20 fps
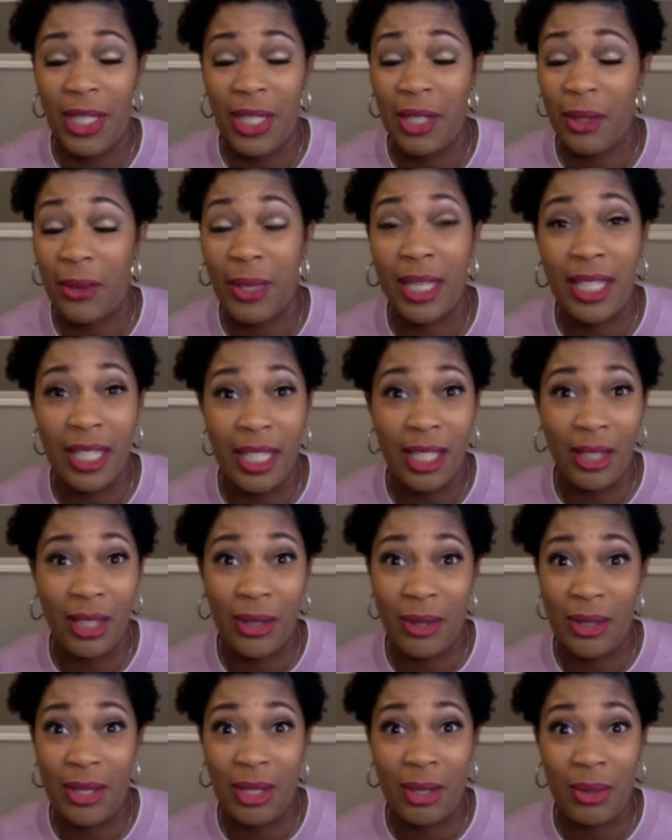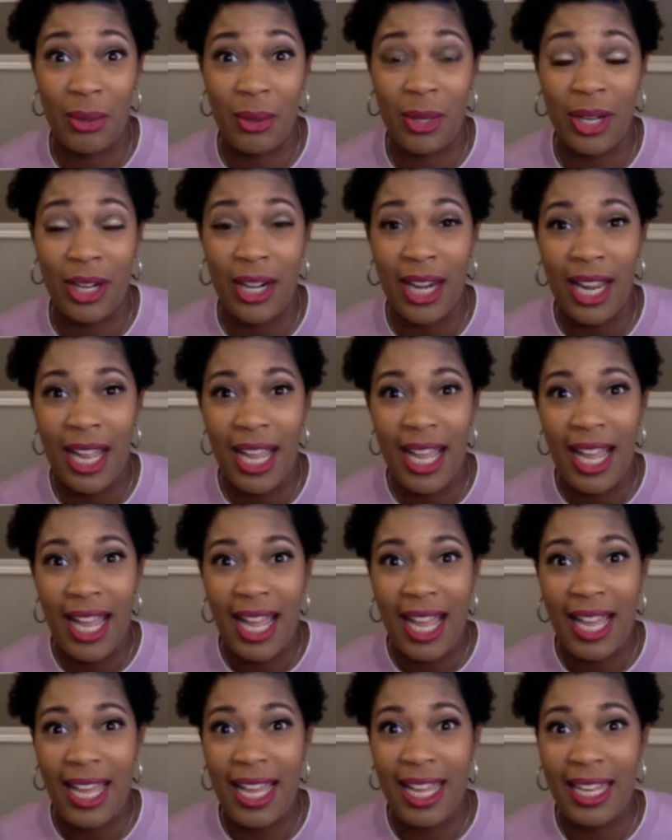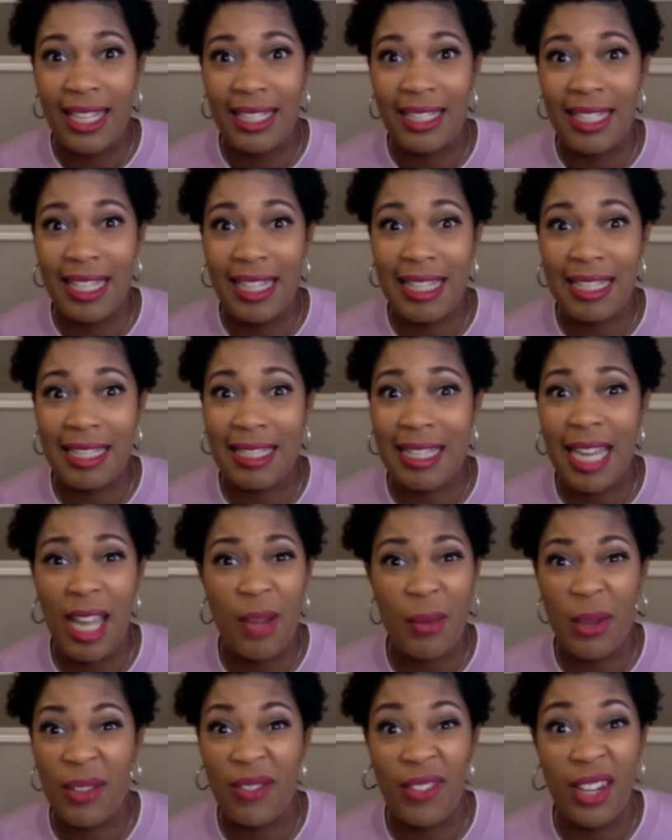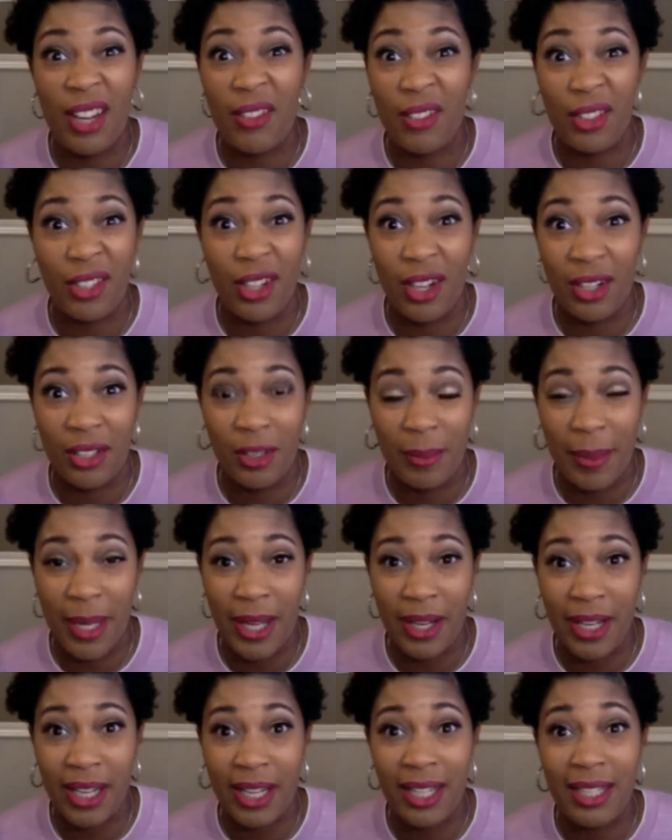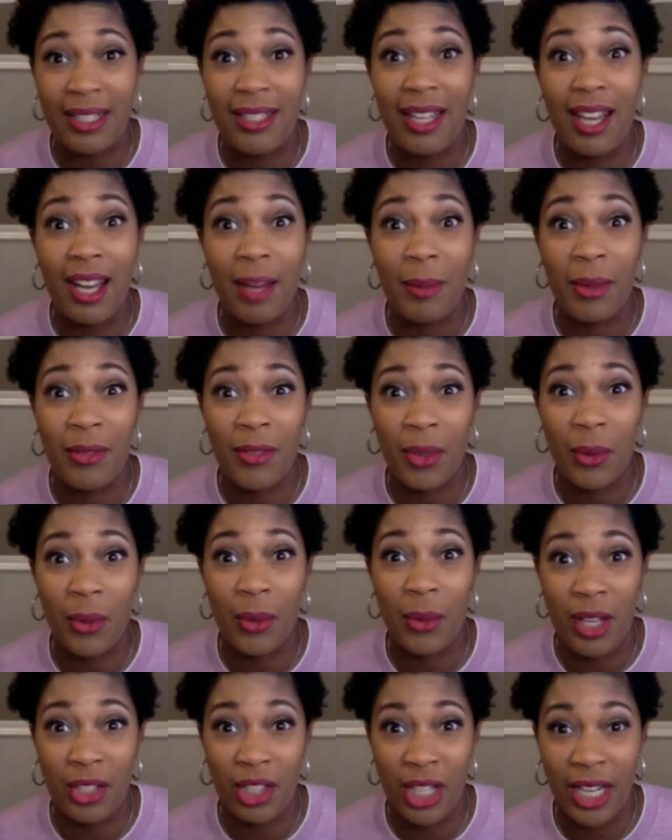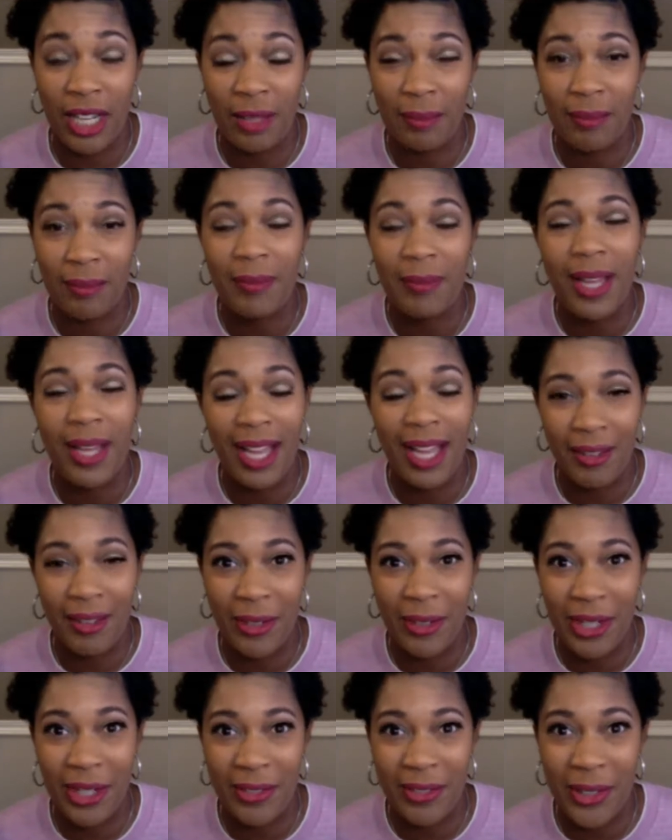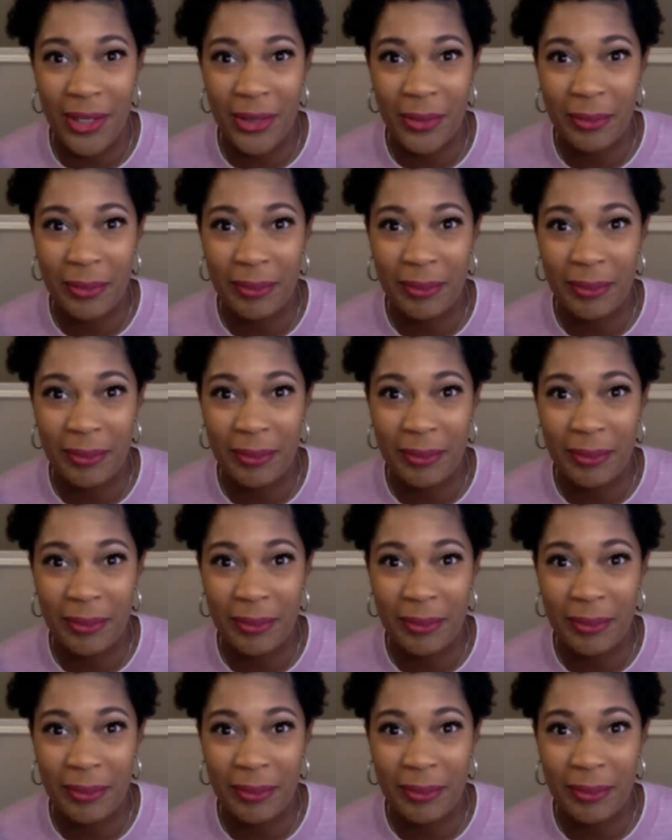Quickly closed the door. And to this day, we've never talked about it. And Tom, if you're watching, I forgive you.